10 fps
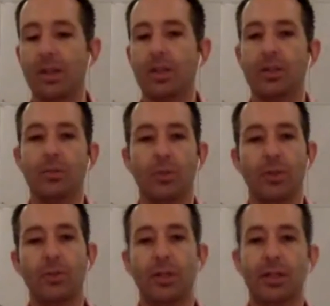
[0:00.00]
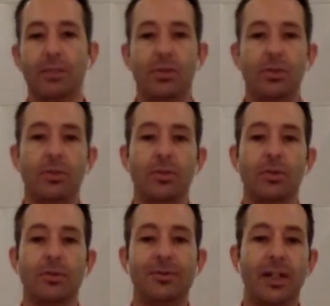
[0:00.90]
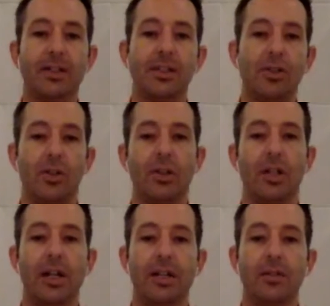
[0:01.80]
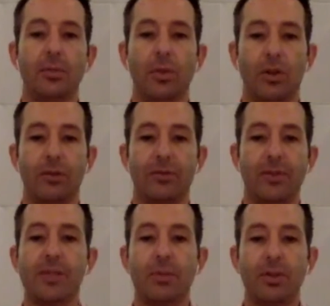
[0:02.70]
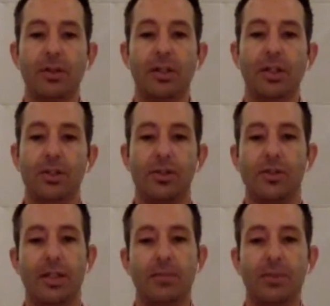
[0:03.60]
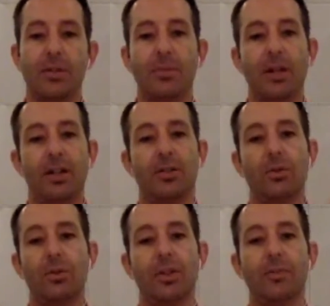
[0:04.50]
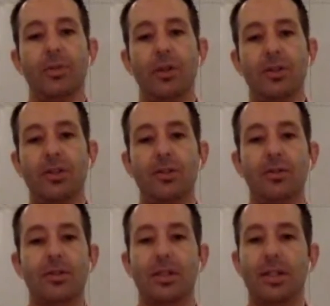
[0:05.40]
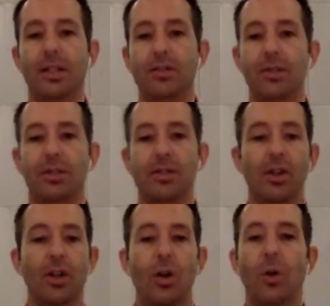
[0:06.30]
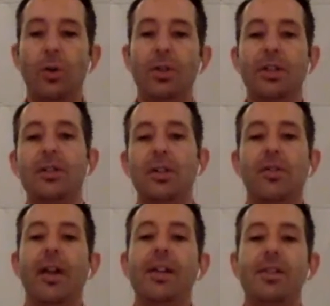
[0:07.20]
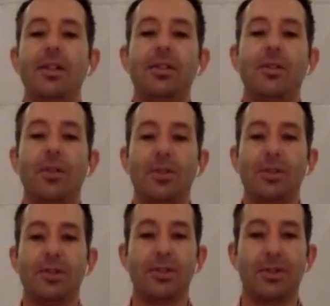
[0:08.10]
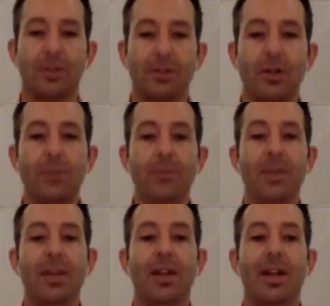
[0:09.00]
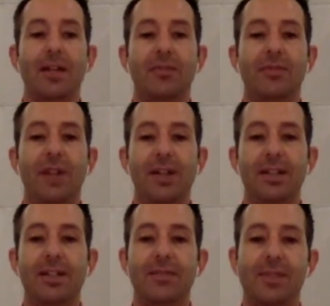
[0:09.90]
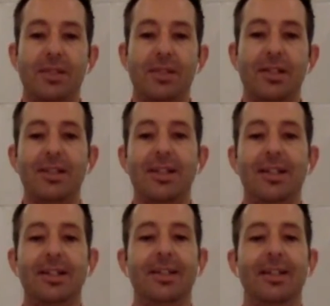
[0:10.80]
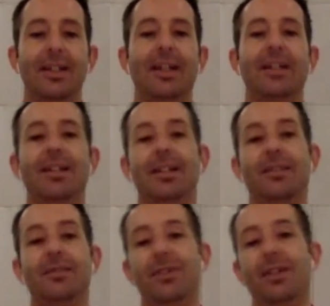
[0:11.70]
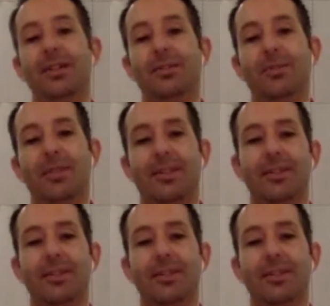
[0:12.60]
you're more than welcome to find us online on Facebook, Susanna Mittermaier or Graeme Crosskill, connect with us. Or you can go to accessconsciousness.com and find a facilitator, and again find myself